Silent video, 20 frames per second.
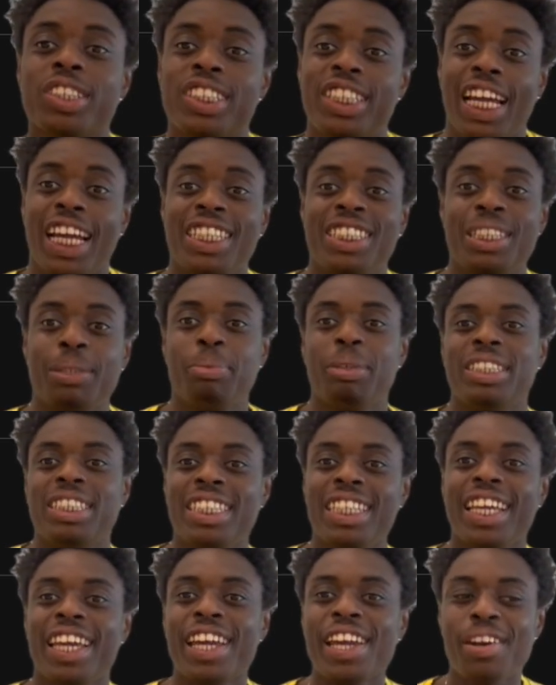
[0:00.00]

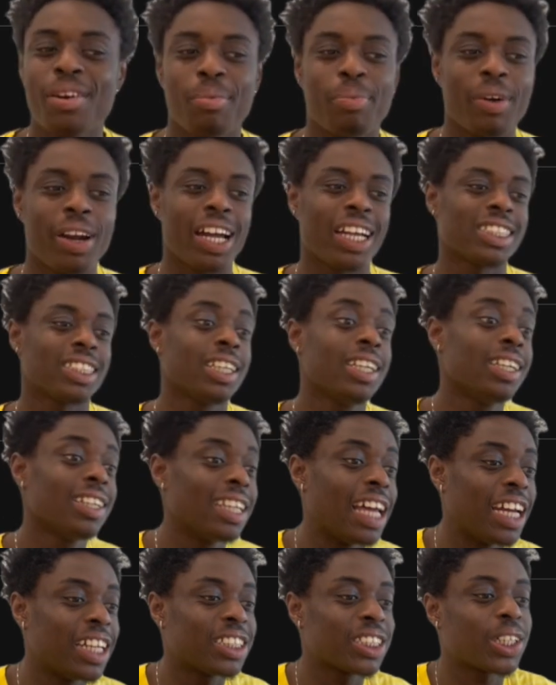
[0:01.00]
ChatGPT Enterprise.
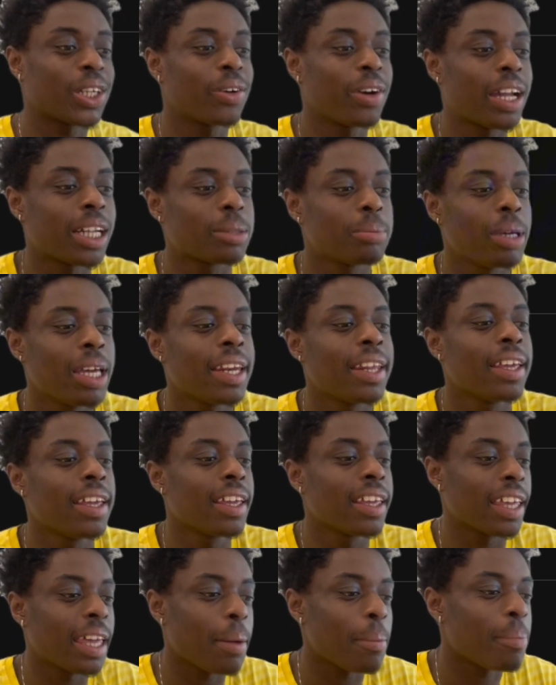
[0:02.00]
That is correct, man.
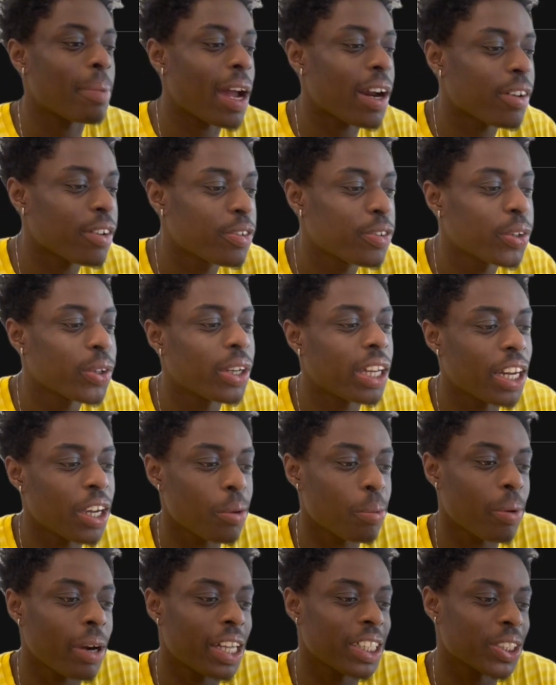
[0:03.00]
Get powerful
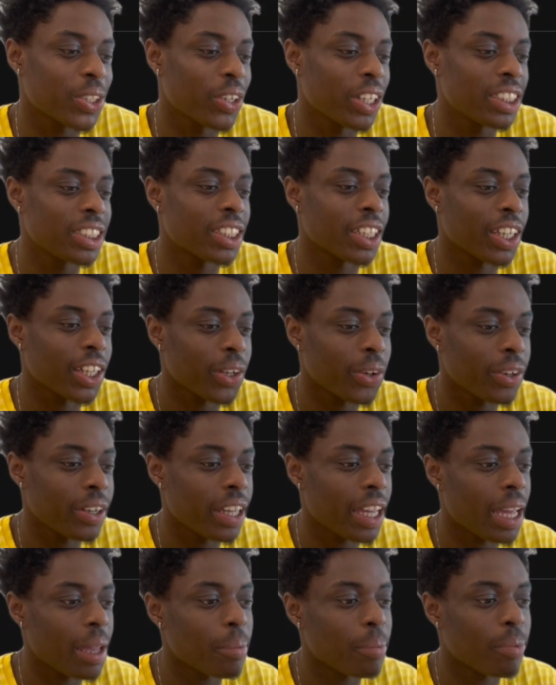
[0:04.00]
enterprise-grade
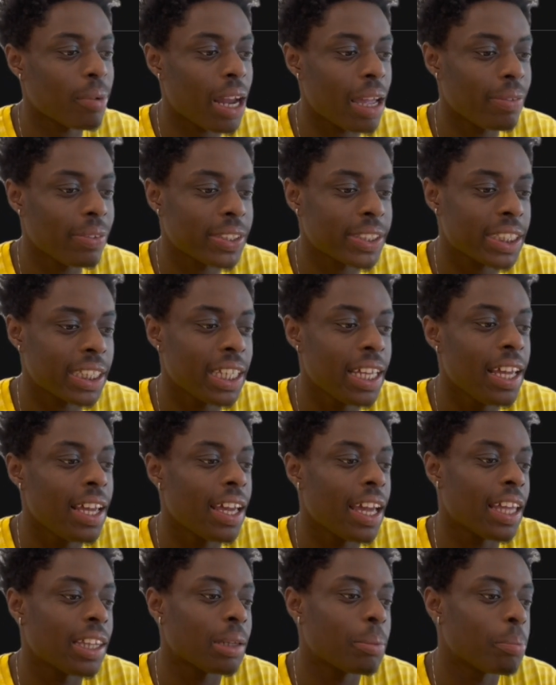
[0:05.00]
security and privacy
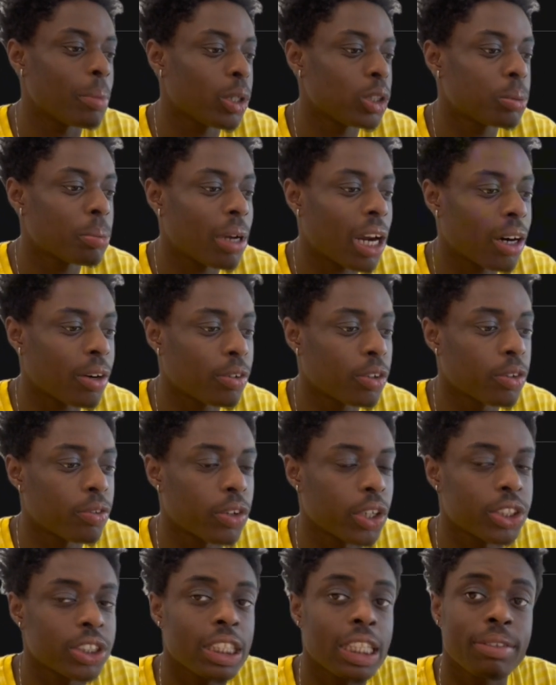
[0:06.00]
and the most powerful
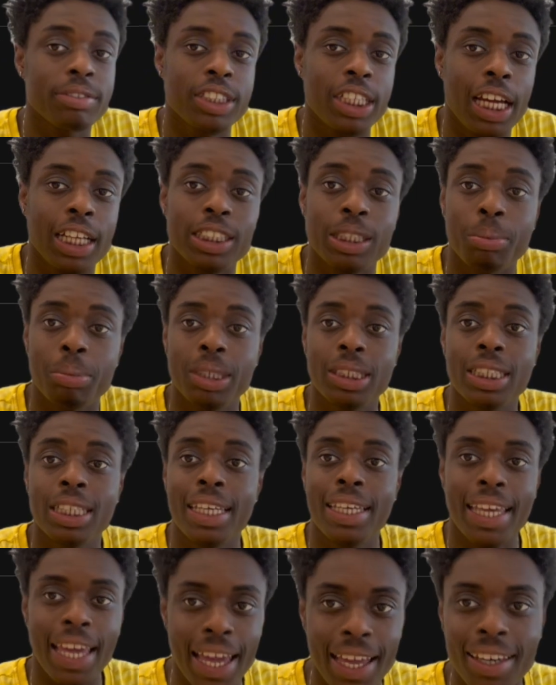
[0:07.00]
version of
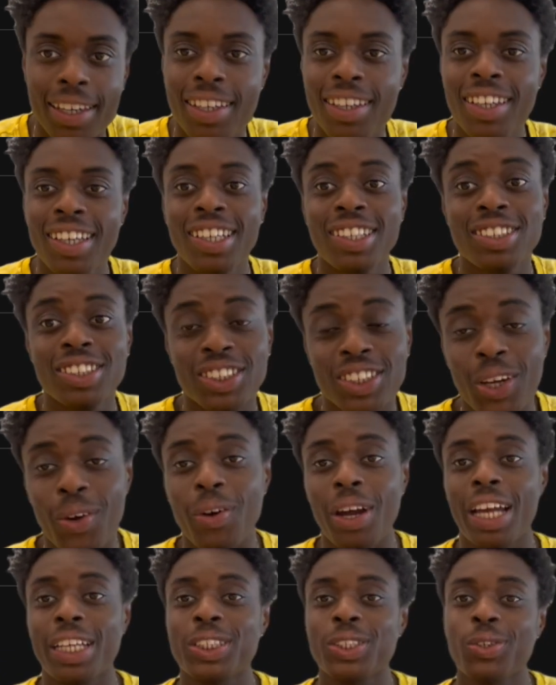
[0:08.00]
ChatGPT yet. So,
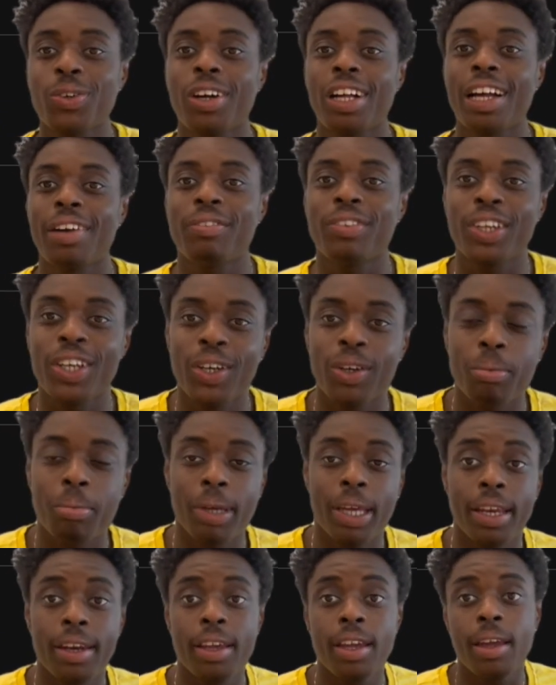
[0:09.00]
as you all have known,
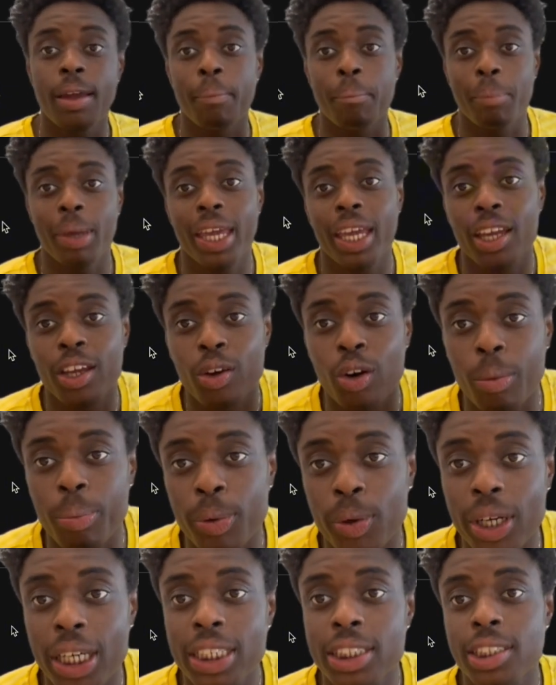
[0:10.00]
man, big
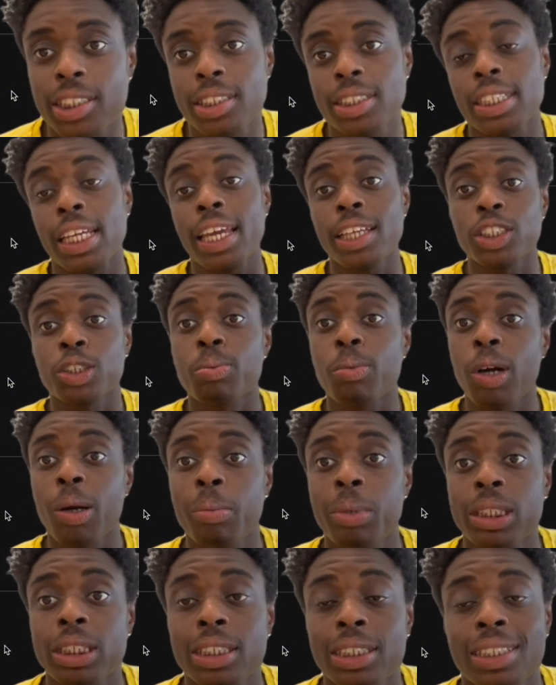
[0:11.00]
corporations and small
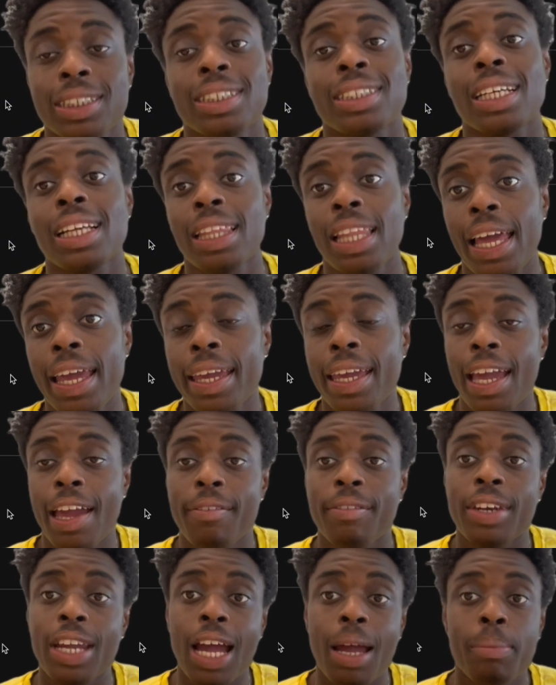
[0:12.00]
businesses alike have
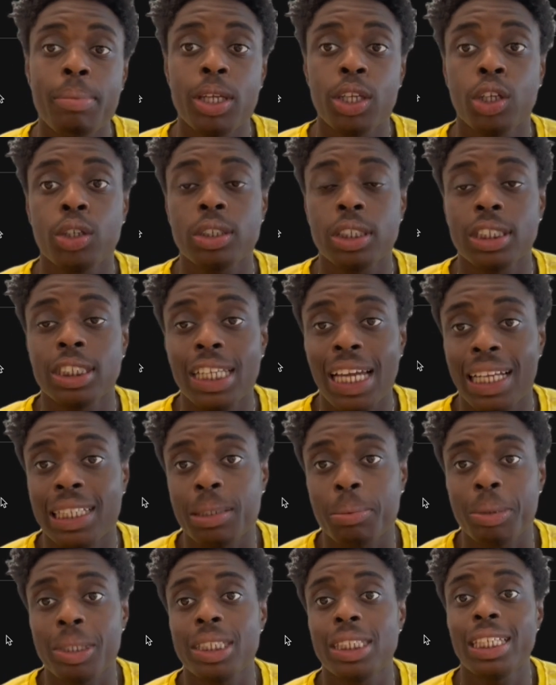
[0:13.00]
not been using
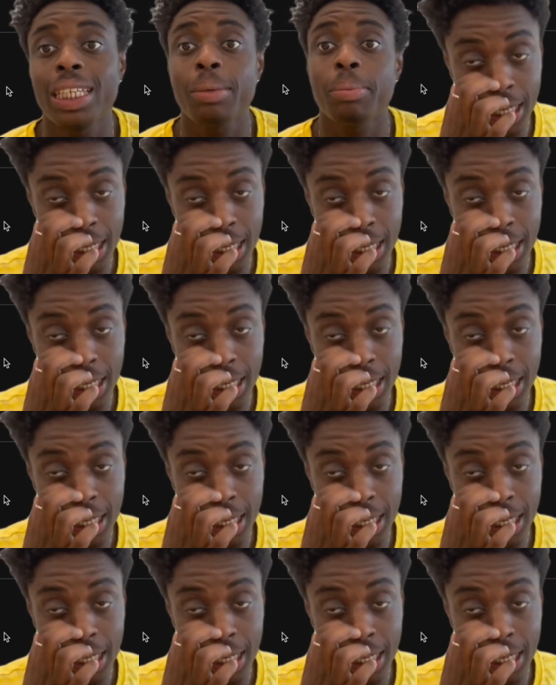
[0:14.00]
ChatGPT